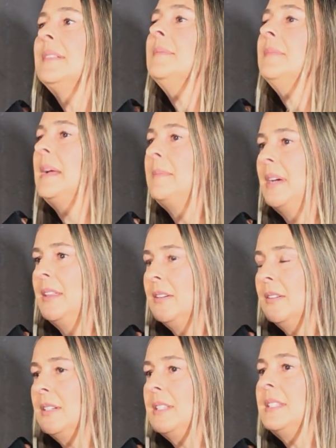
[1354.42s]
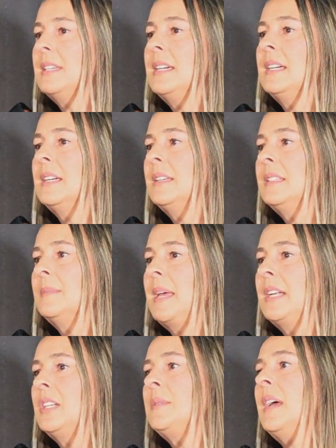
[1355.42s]
my mother is
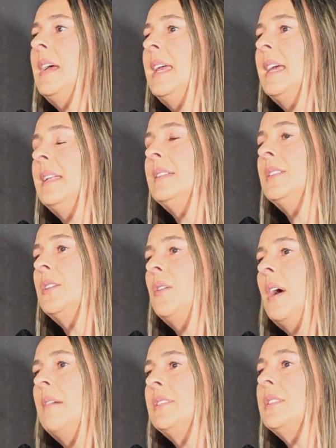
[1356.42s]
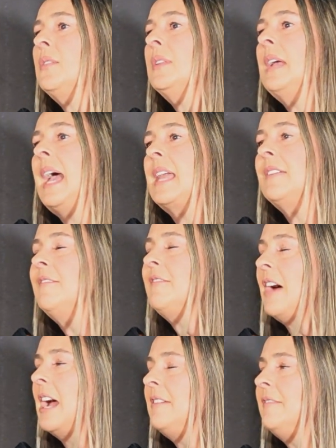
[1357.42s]
Spanish, and so I was the only out of
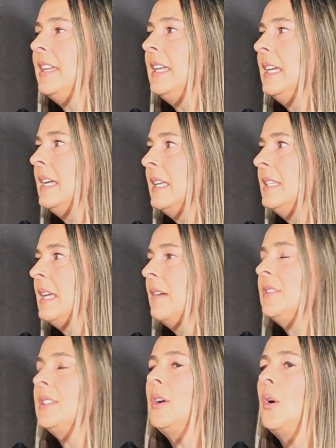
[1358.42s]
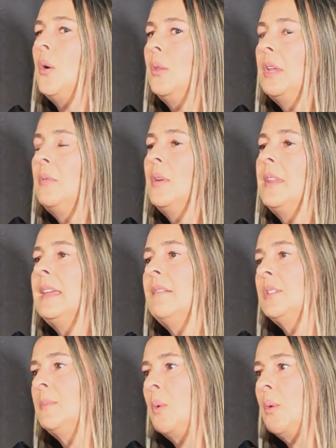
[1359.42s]
5 kids. I was the only one that
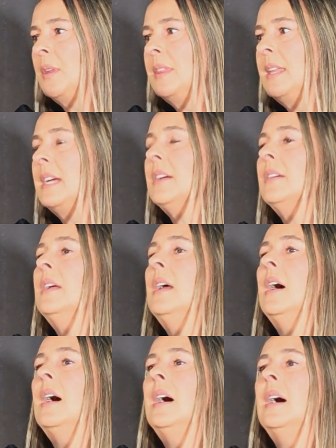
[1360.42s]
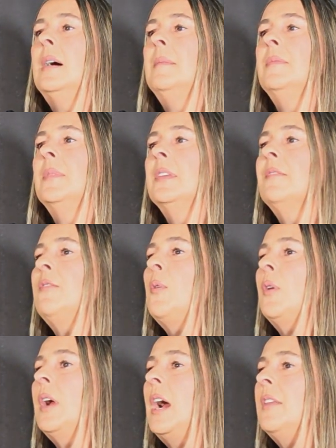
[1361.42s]
was born there. The
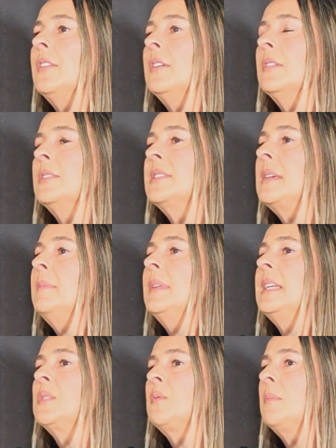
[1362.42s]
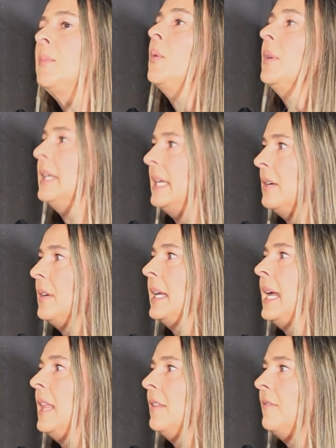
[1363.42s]
4 other siblings were born here in
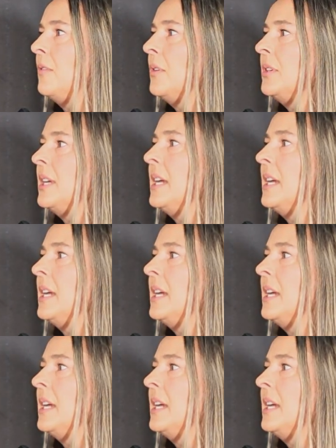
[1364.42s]
California.